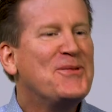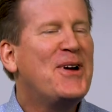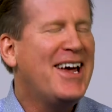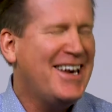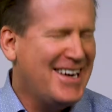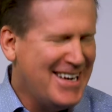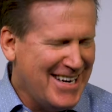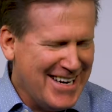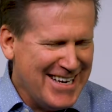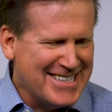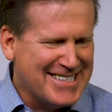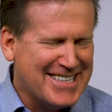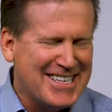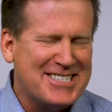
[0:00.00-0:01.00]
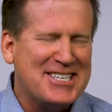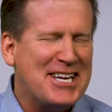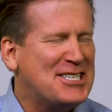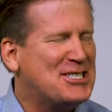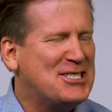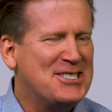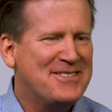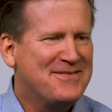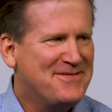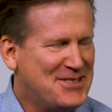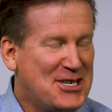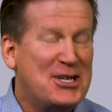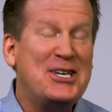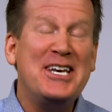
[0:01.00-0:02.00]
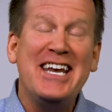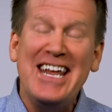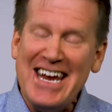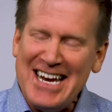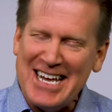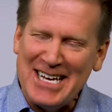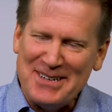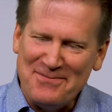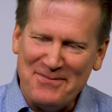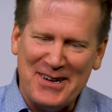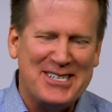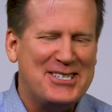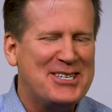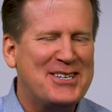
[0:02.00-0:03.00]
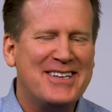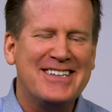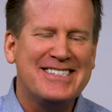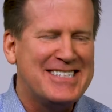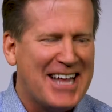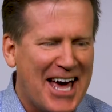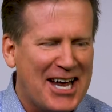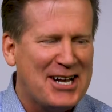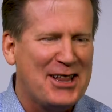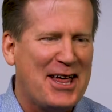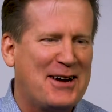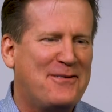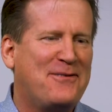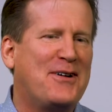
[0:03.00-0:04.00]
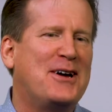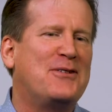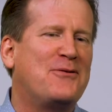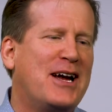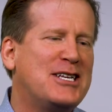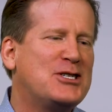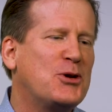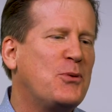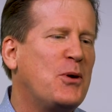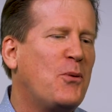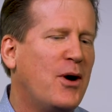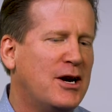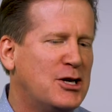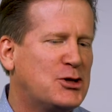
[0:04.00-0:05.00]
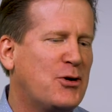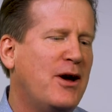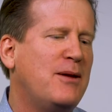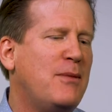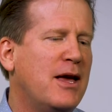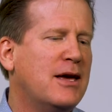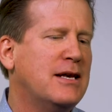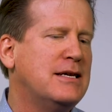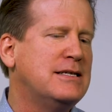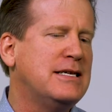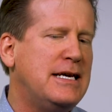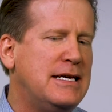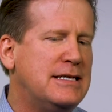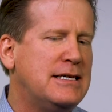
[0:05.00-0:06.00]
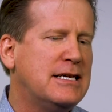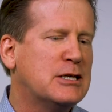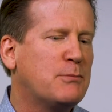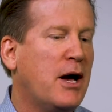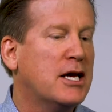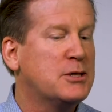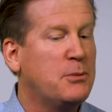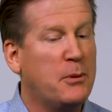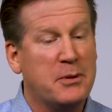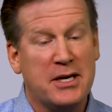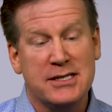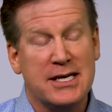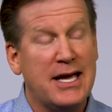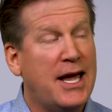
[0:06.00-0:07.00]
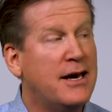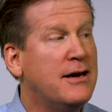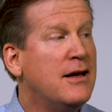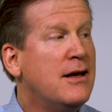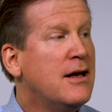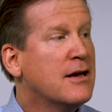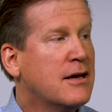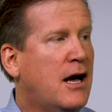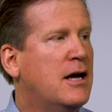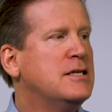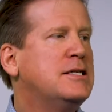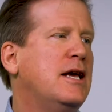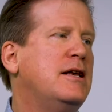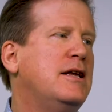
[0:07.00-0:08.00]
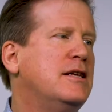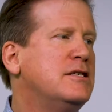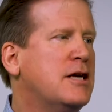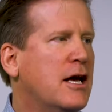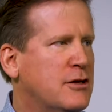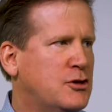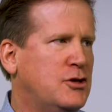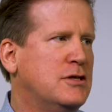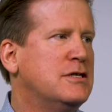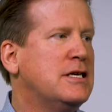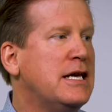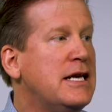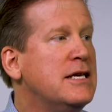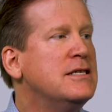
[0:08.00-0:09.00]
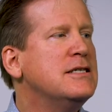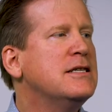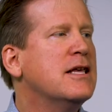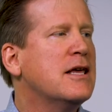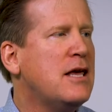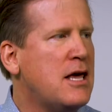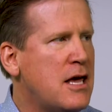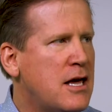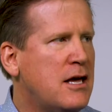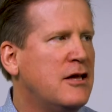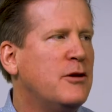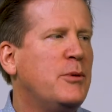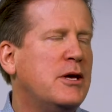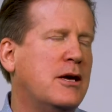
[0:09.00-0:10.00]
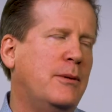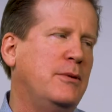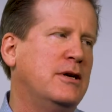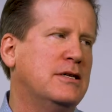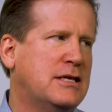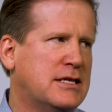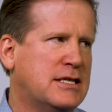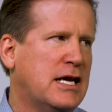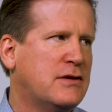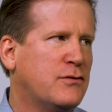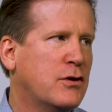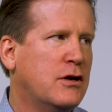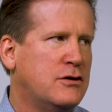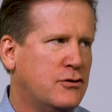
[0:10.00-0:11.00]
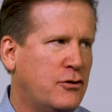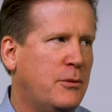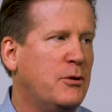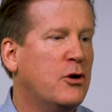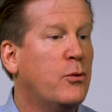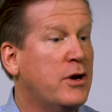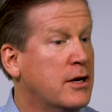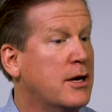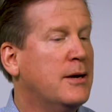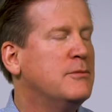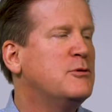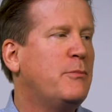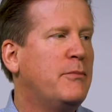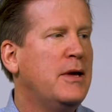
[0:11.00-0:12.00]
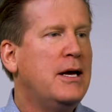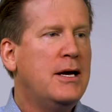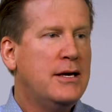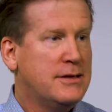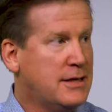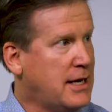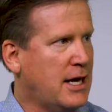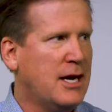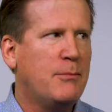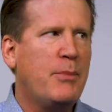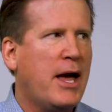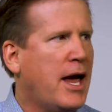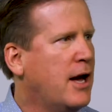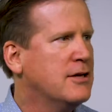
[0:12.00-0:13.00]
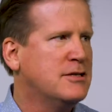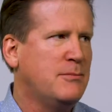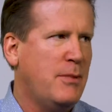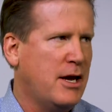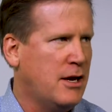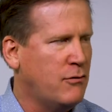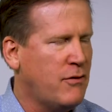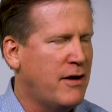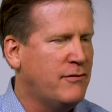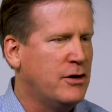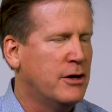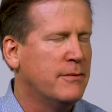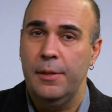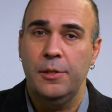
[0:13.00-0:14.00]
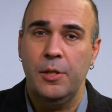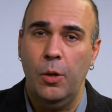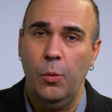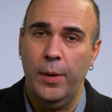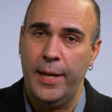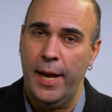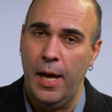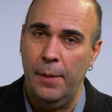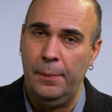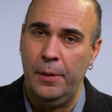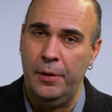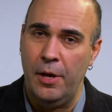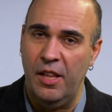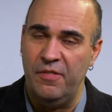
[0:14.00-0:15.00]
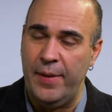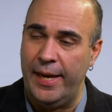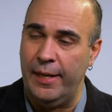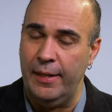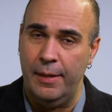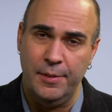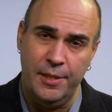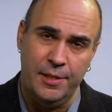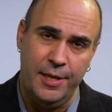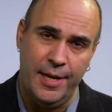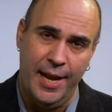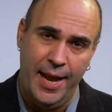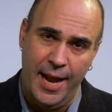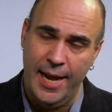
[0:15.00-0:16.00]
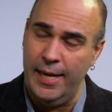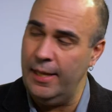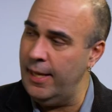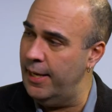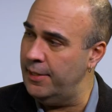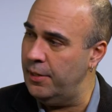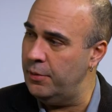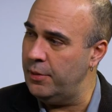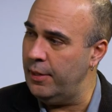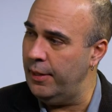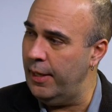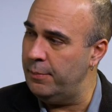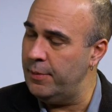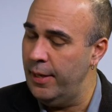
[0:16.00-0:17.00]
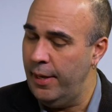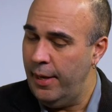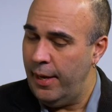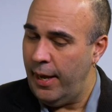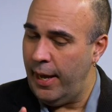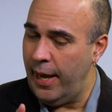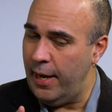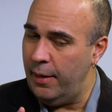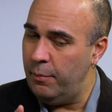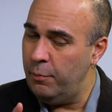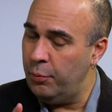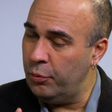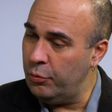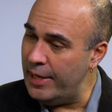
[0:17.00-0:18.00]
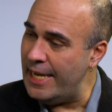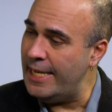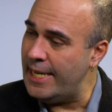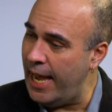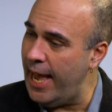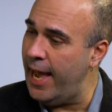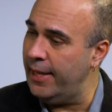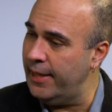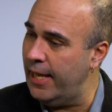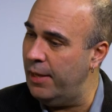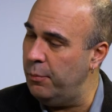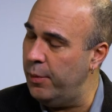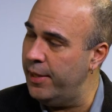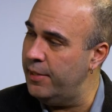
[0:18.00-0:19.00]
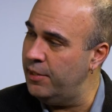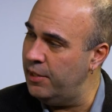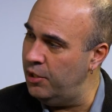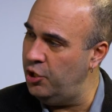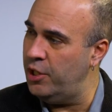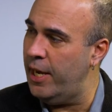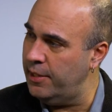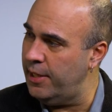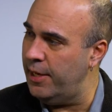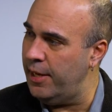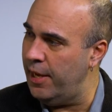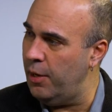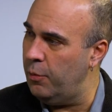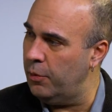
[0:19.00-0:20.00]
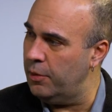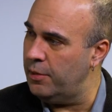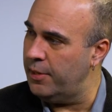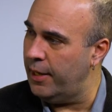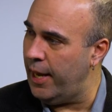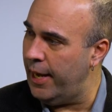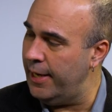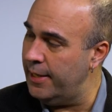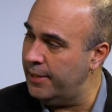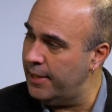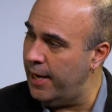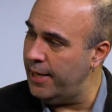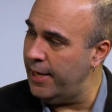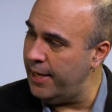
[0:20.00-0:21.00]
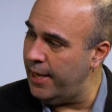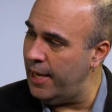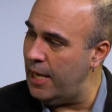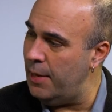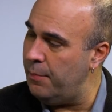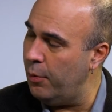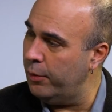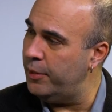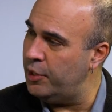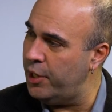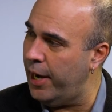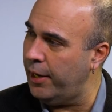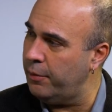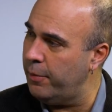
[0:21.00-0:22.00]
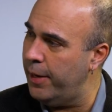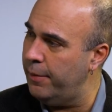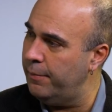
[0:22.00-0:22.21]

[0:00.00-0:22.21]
Right, it is. You need it, but it's not a lot of fun, right? So we want to try and make it as easy as possible, because again, content intelligence is the key to becoming a successful contributor when it comes to getting payouts and making revenue. So when I upload all of my clips, it's going to analyze those clips and pre-tag them with suggested keywords that I can decide to keep or reject, right?